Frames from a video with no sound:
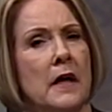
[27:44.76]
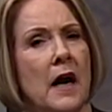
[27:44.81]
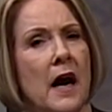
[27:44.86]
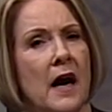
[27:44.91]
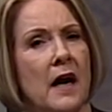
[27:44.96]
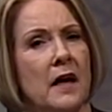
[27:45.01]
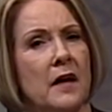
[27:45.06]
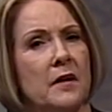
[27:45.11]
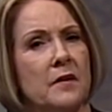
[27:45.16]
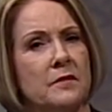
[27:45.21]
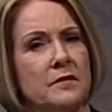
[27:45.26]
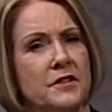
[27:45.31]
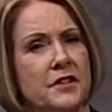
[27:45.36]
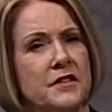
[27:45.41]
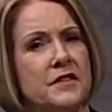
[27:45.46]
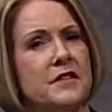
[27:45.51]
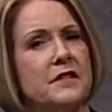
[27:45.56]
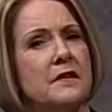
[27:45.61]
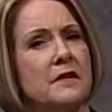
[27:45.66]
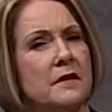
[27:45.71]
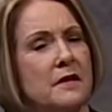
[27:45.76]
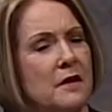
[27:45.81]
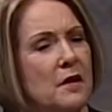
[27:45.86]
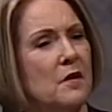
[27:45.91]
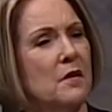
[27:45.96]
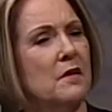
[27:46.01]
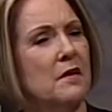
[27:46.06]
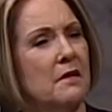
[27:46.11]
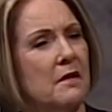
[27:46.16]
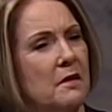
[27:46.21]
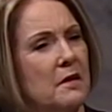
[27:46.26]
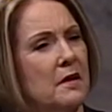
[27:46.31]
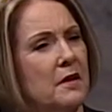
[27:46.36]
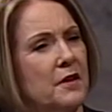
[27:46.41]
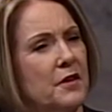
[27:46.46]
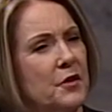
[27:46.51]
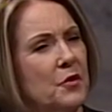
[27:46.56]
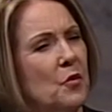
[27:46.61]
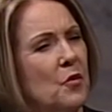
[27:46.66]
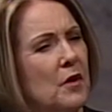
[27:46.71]
uh, just
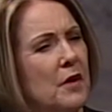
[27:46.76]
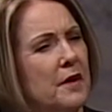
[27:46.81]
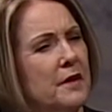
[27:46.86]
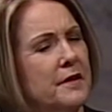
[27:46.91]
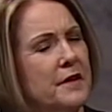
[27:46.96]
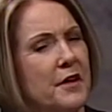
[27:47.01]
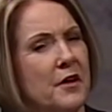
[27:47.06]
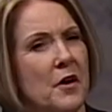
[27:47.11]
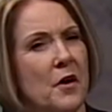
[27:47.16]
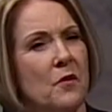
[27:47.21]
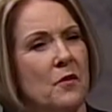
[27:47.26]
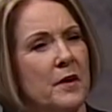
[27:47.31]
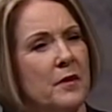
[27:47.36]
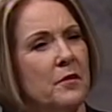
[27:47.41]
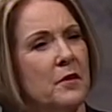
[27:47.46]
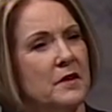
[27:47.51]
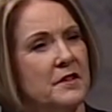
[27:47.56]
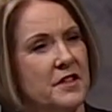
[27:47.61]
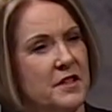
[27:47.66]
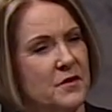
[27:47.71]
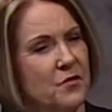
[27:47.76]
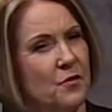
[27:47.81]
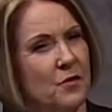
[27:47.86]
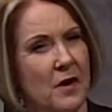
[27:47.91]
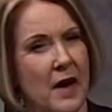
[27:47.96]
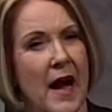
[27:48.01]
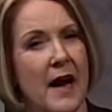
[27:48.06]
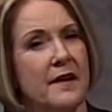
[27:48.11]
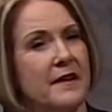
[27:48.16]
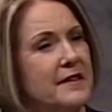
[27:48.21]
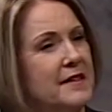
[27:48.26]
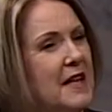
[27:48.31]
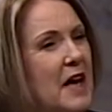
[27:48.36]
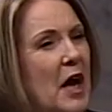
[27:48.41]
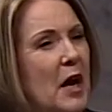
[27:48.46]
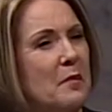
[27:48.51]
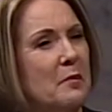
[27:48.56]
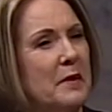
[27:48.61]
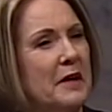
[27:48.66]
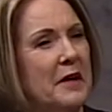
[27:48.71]
good word. You know, we will just we're out of
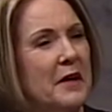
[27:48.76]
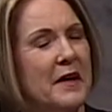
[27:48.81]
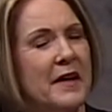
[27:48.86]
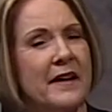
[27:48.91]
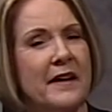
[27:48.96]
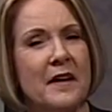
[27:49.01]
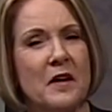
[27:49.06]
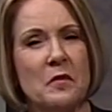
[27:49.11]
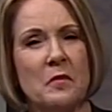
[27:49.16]
time, Marrie.